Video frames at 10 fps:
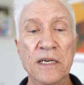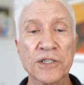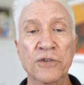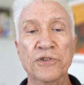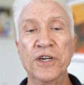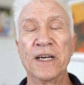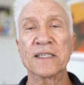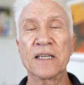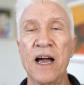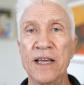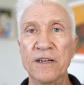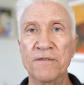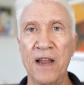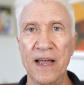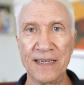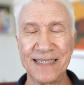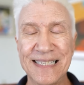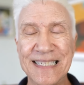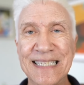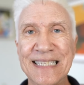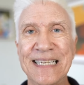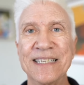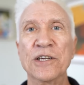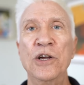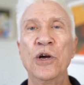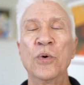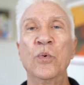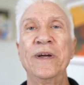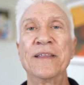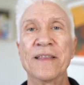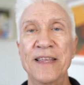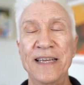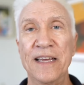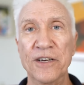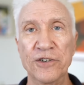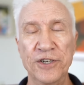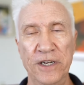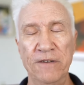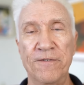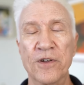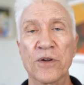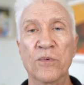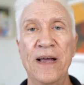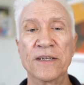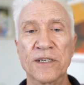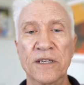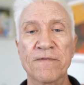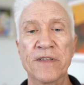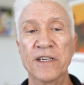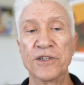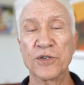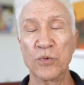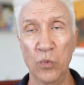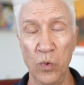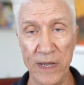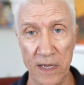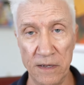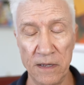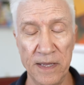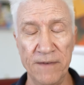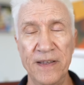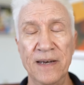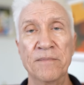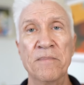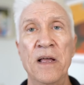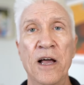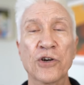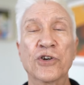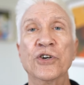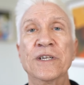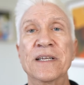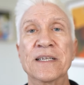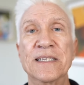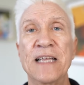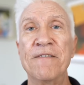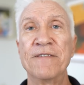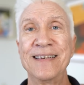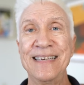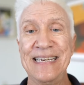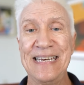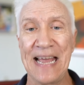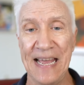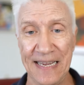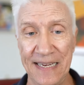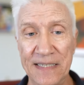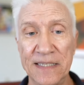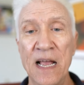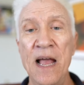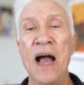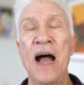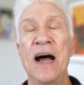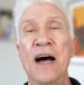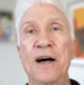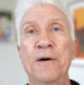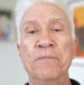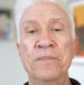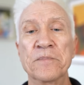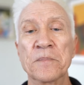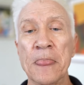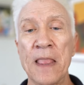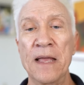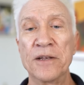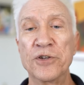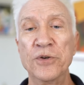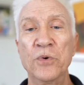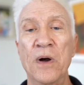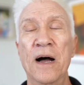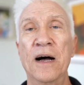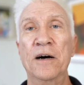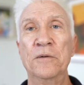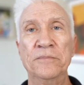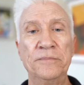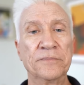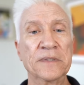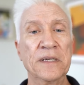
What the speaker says: So just kind of like sit with the energy for the rest of this week, give it a good 7 days to kind